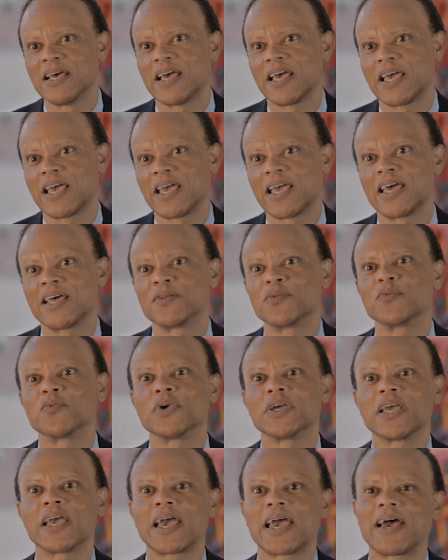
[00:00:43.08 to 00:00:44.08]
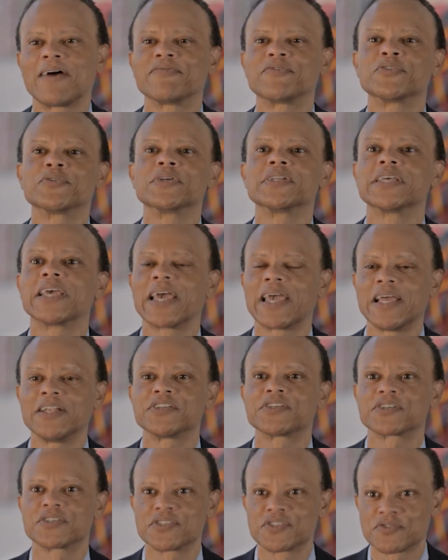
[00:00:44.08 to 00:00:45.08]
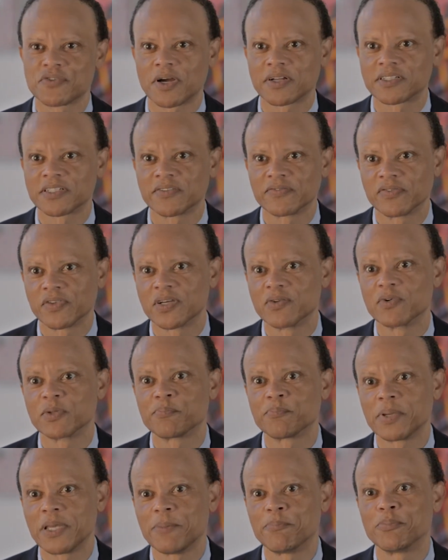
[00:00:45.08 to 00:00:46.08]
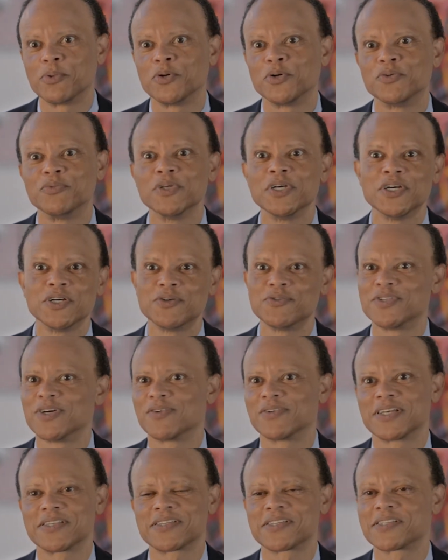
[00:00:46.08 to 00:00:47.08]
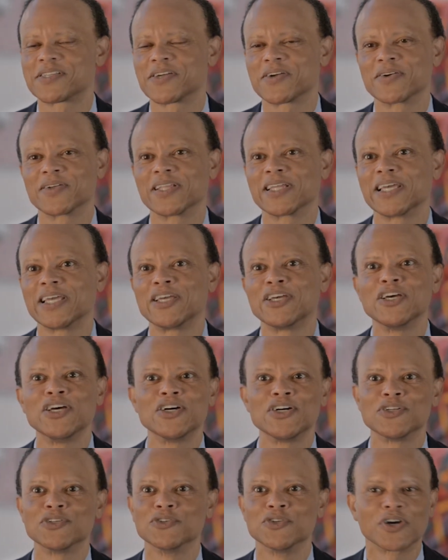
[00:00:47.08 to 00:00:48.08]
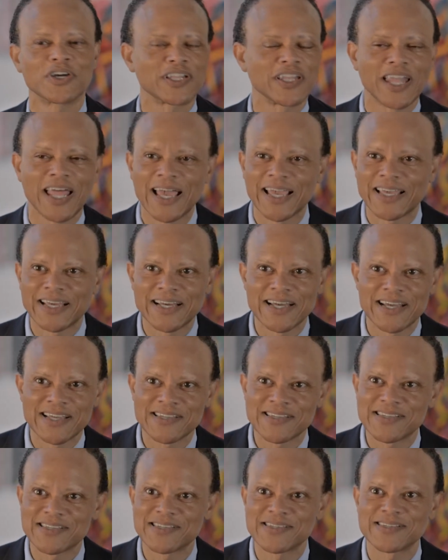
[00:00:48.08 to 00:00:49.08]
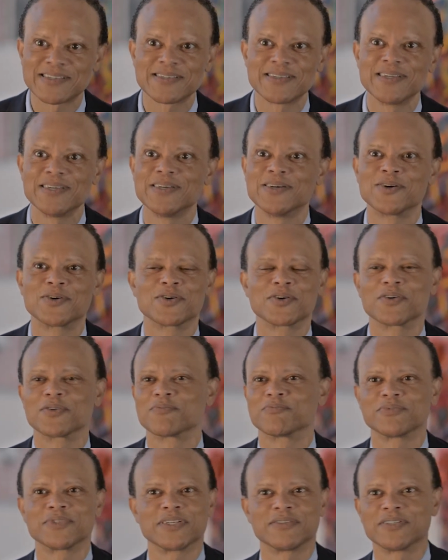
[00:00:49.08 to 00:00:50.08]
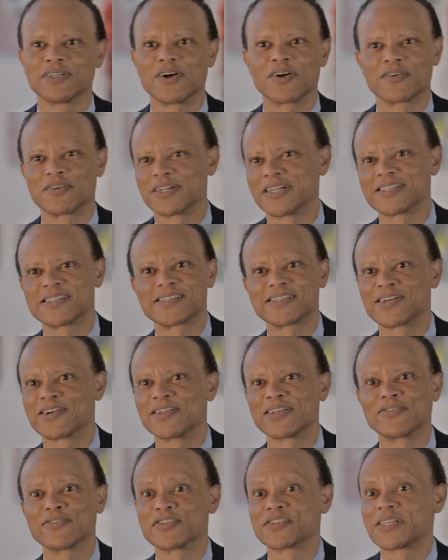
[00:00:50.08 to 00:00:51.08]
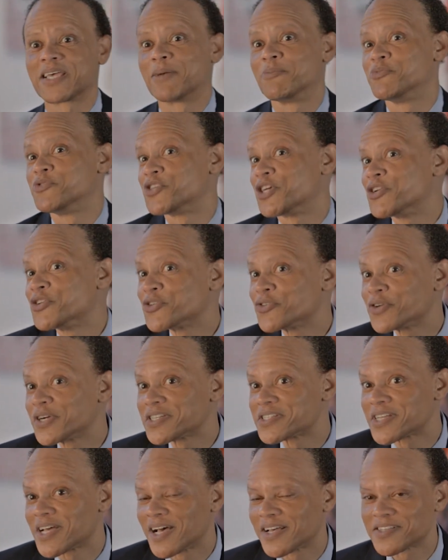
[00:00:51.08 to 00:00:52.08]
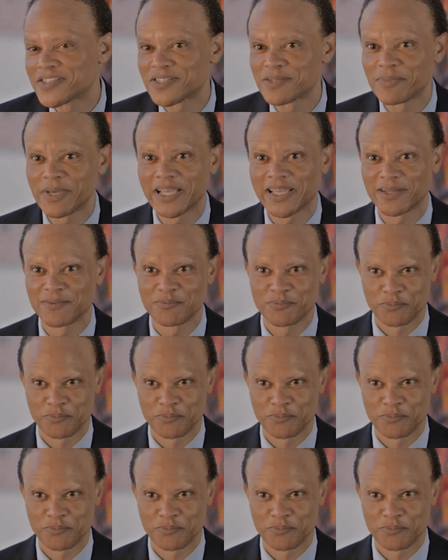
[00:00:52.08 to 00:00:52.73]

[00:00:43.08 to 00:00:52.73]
and we have to engage constructively with people who don't necessarily look like us or aren't necessarily of the same gender as us, to make it